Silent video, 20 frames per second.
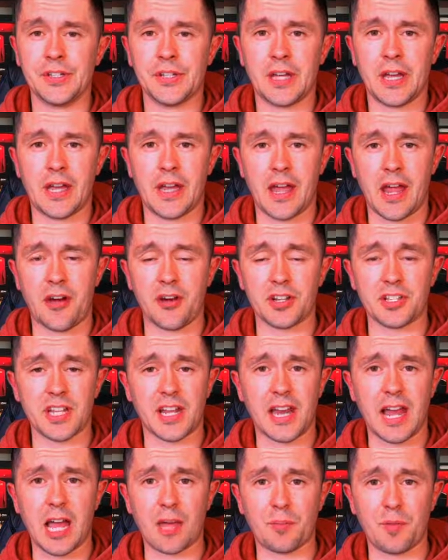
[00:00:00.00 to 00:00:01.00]
Eric Ten
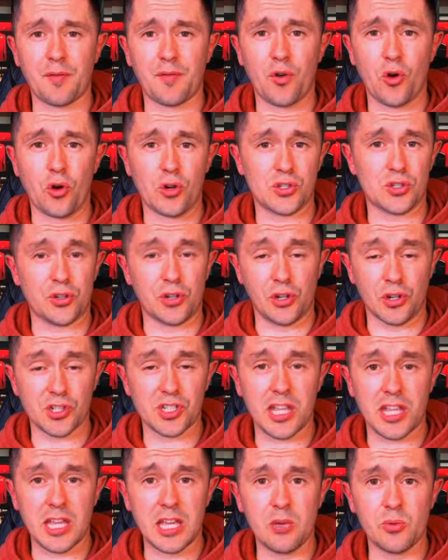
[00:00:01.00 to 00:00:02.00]
Hag before, so it looks
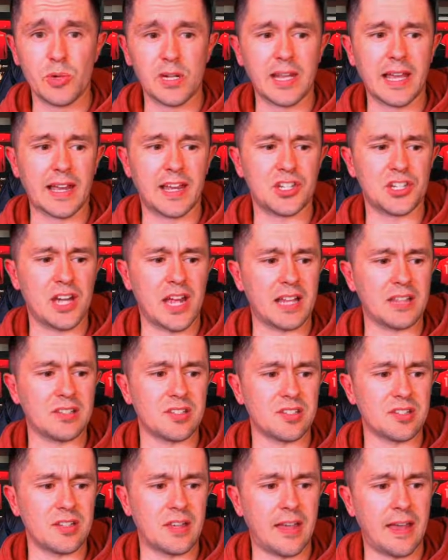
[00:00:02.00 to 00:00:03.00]
like he will get a
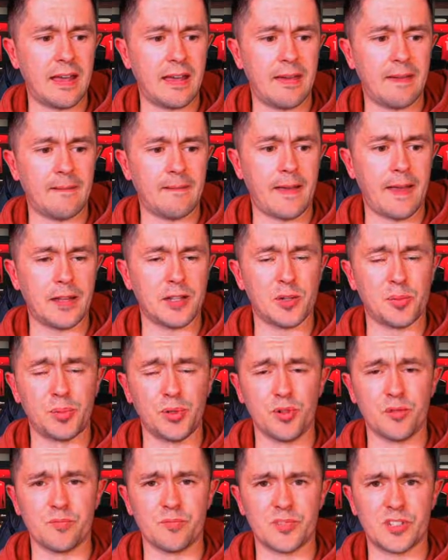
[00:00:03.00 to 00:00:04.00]
chance to
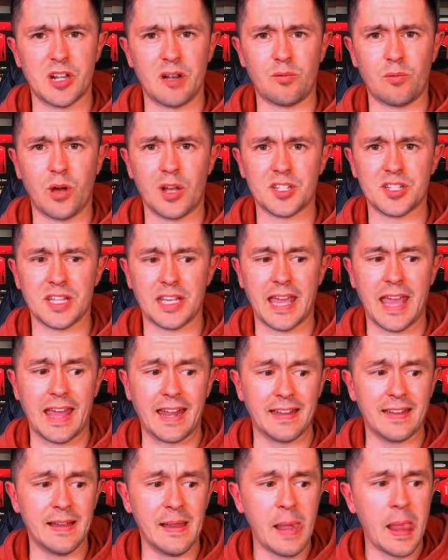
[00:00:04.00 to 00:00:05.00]
prove himself once
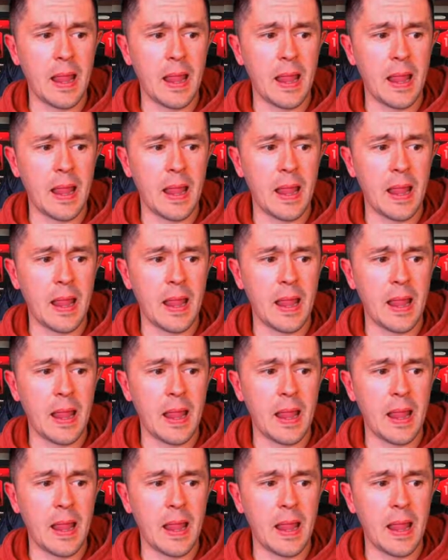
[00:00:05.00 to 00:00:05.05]
again.